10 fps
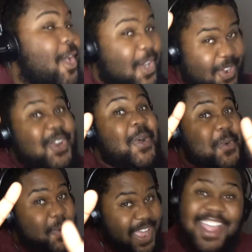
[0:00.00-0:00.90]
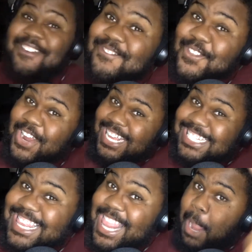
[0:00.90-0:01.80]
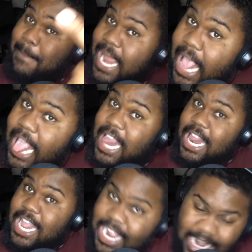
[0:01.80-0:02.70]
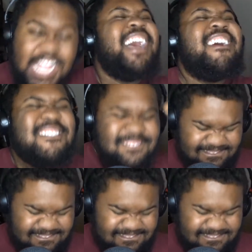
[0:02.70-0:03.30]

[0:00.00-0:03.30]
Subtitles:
Hold up, wait, let me elevate.